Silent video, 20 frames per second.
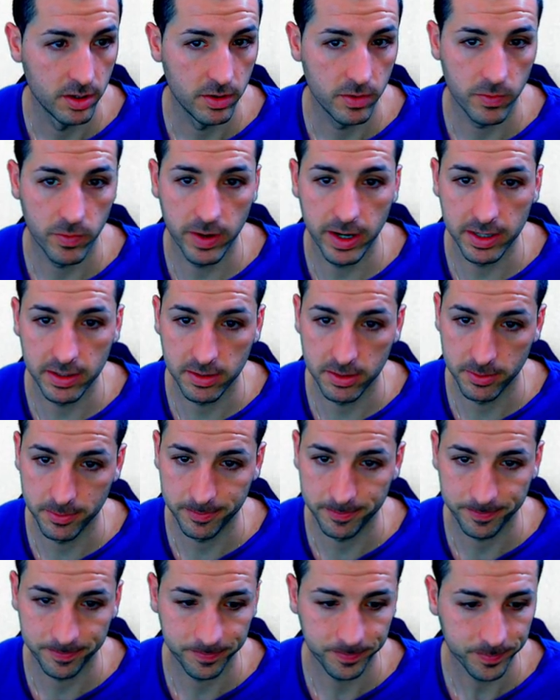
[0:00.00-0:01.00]
Right.
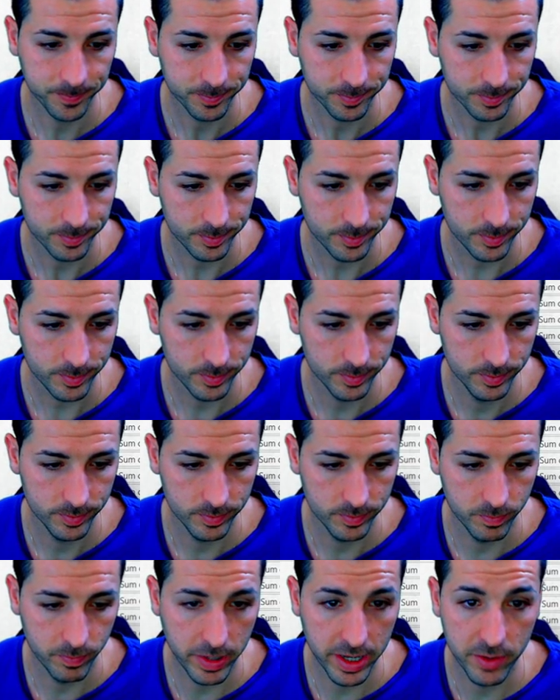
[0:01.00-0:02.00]

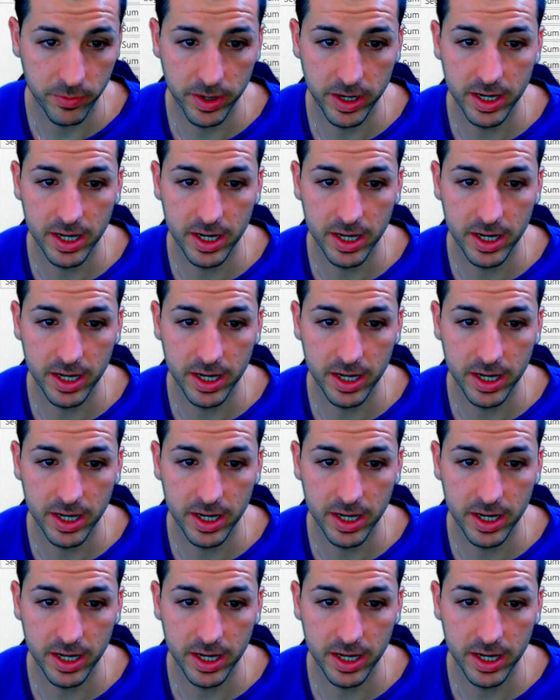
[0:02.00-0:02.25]
By the way,